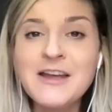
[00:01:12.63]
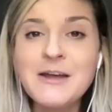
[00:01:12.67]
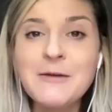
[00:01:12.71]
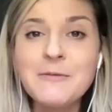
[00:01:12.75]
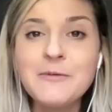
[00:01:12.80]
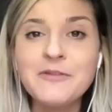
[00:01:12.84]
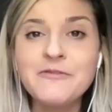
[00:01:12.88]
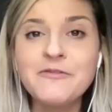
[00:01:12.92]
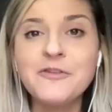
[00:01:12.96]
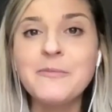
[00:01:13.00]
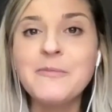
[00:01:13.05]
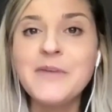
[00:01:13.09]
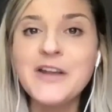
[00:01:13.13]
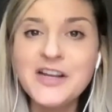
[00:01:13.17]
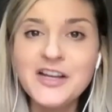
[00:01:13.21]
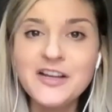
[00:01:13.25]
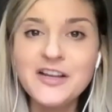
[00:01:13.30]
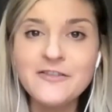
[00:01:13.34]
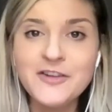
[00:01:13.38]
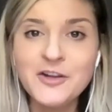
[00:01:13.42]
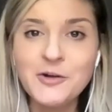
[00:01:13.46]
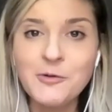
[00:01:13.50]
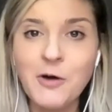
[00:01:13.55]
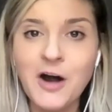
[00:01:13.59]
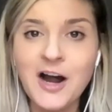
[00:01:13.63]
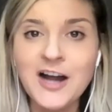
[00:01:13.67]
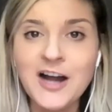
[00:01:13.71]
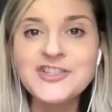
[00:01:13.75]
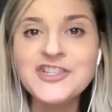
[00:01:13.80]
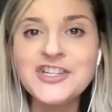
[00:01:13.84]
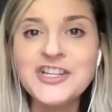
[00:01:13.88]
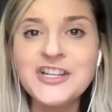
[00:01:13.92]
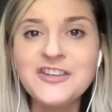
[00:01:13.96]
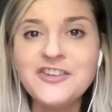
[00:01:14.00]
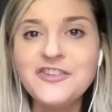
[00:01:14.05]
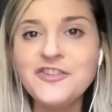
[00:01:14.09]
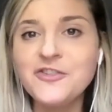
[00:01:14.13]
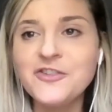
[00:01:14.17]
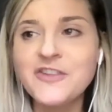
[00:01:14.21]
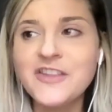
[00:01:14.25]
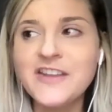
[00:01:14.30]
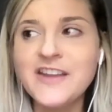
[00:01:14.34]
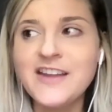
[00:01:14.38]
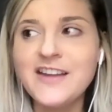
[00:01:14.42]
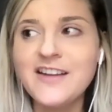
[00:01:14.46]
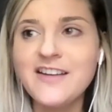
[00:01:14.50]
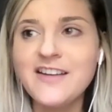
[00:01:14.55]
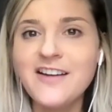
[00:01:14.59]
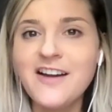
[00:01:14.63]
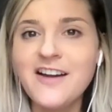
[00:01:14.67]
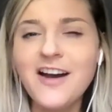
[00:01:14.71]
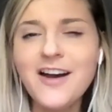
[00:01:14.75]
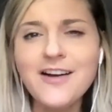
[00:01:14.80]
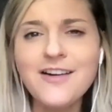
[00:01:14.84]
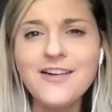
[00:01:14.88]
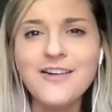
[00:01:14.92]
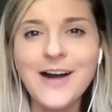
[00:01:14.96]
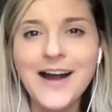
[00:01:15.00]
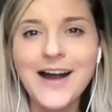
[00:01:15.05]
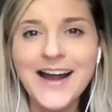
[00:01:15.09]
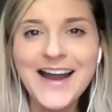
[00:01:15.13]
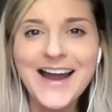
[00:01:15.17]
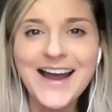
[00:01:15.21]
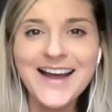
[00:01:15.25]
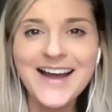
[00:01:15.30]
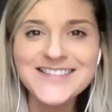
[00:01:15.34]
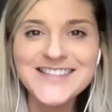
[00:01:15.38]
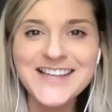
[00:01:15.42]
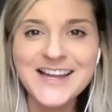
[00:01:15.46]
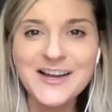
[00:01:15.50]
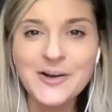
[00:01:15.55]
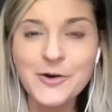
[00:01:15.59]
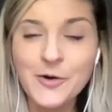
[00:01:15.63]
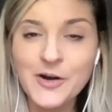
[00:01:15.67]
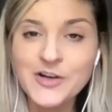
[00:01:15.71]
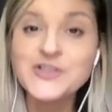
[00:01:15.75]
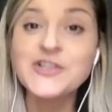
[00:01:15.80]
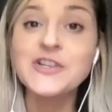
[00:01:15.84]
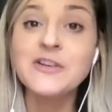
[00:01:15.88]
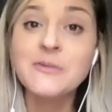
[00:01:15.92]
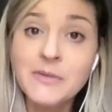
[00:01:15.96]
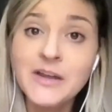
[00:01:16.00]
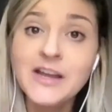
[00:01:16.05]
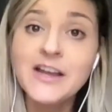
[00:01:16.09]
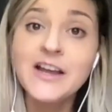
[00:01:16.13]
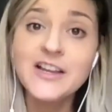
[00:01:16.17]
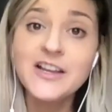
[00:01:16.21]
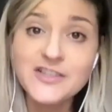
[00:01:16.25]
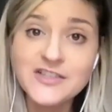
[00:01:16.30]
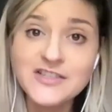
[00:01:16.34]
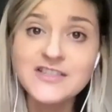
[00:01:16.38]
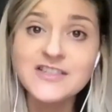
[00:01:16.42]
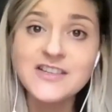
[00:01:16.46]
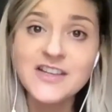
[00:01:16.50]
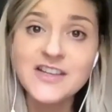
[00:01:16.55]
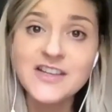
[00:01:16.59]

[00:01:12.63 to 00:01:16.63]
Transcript: but for many of you watching, you'll think, oh, I asked that question because